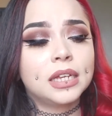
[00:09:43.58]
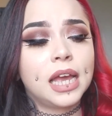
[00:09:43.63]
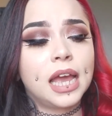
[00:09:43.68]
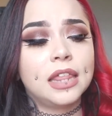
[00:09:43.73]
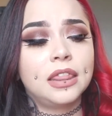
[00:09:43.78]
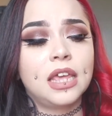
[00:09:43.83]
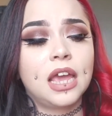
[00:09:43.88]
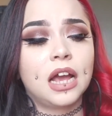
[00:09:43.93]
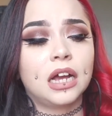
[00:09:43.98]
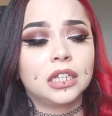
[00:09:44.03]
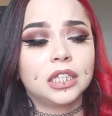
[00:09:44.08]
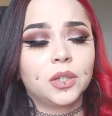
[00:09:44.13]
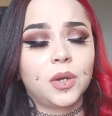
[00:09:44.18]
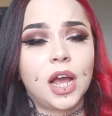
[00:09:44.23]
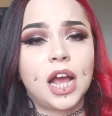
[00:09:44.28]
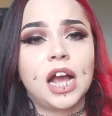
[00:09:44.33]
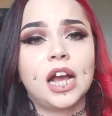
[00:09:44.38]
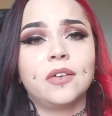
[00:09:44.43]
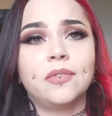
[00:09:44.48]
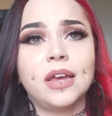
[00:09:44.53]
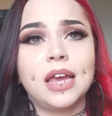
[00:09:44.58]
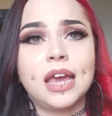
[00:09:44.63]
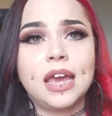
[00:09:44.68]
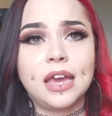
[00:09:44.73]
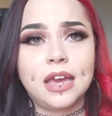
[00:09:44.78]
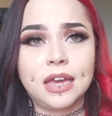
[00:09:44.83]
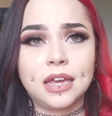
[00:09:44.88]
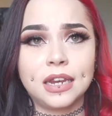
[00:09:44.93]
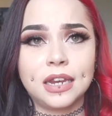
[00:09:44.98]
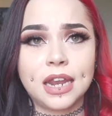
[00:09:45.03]
And they also have
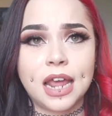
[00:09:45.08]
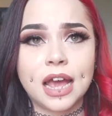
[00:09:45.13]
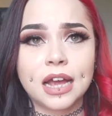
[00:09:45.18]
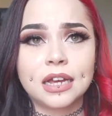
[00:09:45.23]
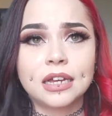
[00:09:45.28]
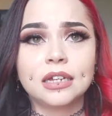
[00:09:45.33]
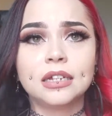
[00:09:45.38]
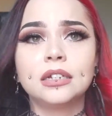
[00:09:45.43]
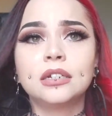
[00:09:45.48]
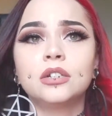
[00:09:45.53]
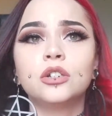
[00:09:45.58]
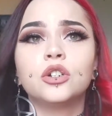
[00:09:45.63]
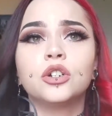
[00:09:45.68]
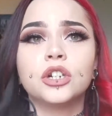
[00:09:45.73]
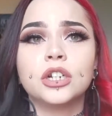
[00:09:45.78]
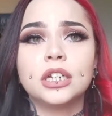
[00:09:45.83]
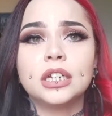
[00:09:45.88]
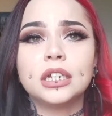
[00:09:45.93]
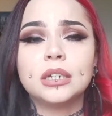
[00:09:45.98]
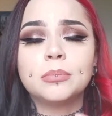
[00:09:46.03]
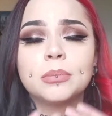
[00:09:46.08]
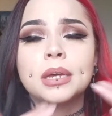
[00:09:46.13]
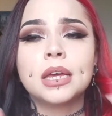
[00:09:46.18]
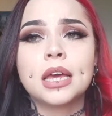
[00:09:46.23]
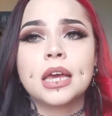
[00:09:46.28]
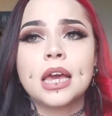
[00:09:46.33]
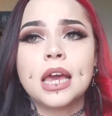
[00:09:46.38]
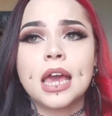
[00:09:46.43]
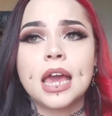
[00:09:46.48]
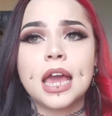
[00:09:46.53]
a neck cream,
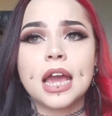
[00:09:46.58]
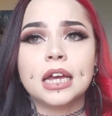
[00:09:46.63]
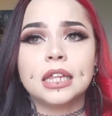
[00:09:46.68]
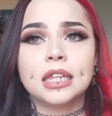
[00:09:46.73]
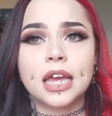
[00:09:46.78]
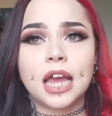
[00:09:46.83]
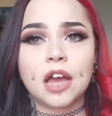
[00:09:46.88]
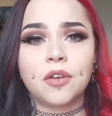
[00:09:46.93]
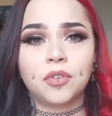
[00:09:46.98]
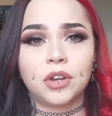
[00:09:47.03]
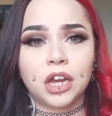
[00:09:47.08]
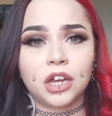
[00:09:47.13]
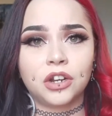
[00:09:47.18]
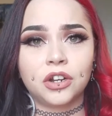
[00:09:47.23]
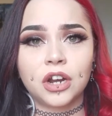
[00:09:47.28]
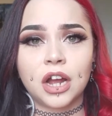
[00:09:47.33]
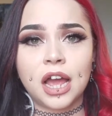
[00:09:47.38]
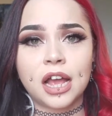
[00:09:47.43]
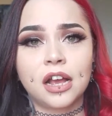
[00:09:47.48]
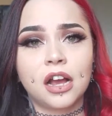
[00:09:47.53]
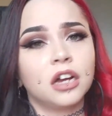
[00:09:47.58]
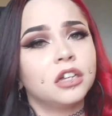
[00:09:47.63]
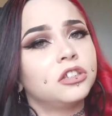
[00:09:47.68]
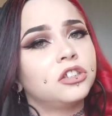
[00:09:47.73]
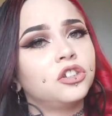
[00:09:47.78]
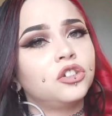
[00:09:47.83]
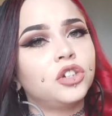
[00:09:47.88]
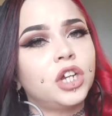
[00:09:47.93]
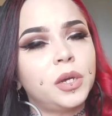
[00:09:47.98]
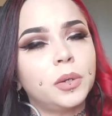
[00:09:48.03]
and they have an under eye
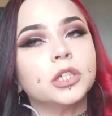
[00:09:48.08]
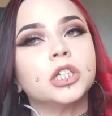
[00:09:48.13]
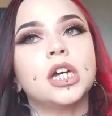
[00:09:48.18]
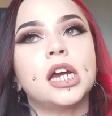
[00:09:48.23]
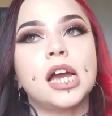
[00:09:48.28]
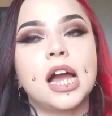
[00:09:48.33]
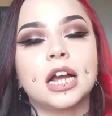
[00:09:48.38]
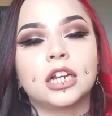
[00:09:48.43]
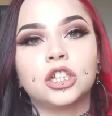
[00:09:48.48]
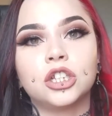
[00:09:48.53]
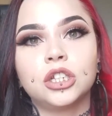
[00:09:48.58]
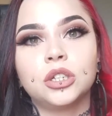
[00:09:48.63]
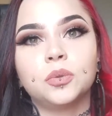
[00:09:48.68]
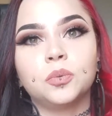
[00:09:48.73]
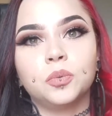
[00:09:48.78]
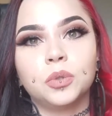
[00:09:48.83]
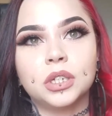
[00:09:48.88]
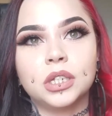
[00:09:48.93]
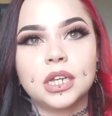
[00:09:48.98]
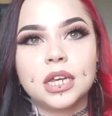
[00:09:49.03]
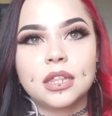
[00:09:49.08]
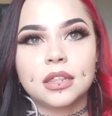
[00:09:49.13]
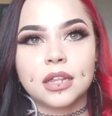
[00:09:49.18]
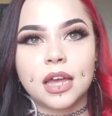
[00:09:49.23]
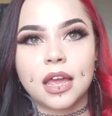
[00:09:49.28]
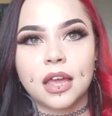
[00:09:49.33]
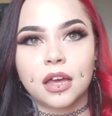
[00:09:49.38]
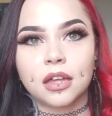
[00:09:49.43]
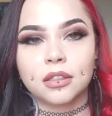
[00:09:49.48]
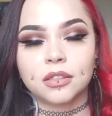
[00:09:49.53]
concentrate, which I actually really
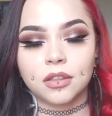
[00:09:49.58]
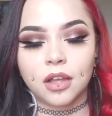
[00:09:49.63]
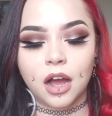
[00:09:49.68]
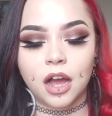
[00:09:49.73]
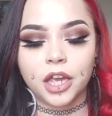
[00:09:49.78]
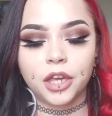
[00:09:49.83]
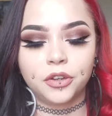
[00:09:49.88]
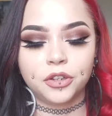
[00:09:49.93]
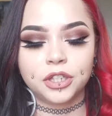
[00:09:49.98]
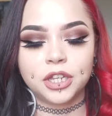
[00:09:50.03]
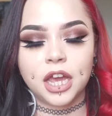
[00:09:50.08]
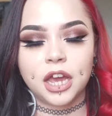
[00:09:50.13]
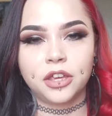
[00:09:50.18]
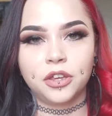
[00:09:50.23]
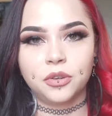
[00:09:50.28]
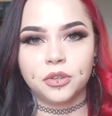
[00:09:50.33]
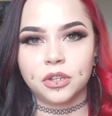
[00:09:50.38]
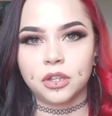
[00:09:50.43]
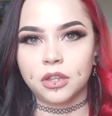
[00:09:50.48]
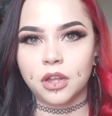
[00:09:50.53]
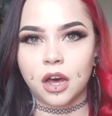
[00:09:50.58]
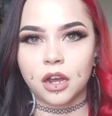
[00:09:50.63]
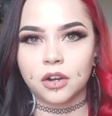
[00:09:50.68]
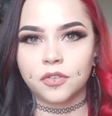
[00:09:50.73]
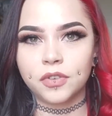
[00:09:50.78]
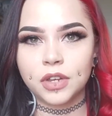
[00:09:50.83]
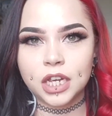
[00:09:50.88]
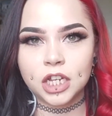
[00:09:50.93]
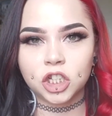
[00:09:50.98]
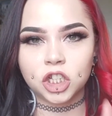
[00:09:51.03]
like a lot. You just can't use a lot
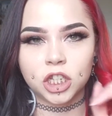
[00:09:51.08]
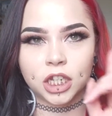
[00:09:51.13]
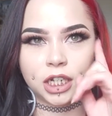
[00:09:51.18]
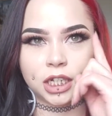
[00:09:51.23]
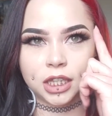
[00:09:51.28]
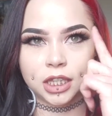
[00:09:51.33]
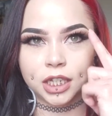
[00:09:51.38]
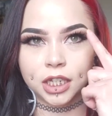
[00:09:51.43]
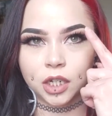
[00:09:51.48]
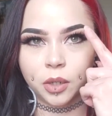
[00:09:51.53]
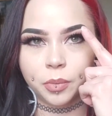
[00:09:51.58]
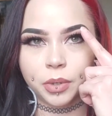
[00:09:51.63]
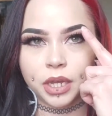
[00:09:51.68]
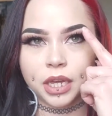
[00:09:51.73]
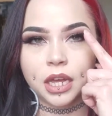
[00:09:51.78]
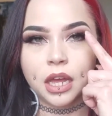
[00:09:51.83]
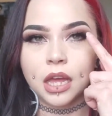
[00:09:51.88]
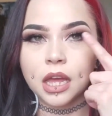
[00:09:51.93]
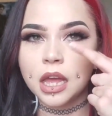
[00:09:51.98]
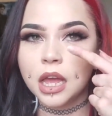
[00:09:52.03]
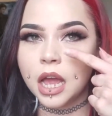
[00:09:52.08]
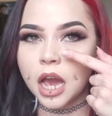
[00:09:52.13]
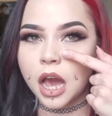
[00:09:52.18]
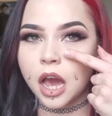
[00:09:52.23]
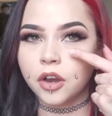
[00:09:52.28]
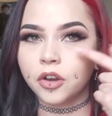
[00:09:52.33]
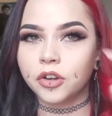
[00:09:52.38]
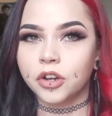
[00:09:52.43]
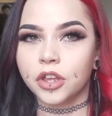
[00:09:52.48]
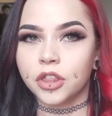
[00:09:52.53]
of it, just like a little bit
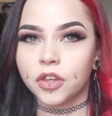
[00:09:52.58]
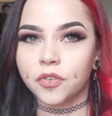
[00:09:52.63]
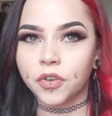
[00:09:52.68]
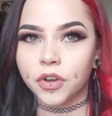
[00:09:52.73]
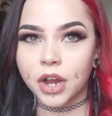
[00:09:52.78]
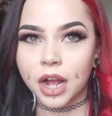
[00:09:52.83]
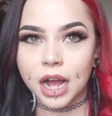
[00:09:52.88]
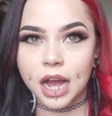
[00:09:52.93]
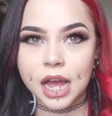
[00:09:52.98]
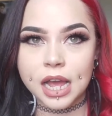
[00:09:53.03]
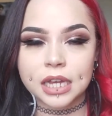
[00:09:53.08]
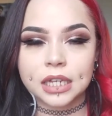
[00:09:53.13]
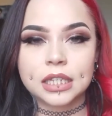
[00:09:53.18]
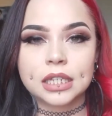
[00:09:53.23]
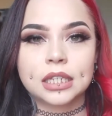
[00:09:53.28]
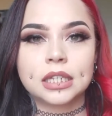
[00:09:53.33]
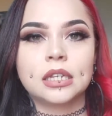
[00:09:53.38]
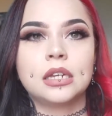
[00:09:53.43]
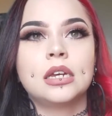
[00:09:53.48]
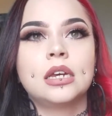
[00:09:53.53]
underneath of your eyes.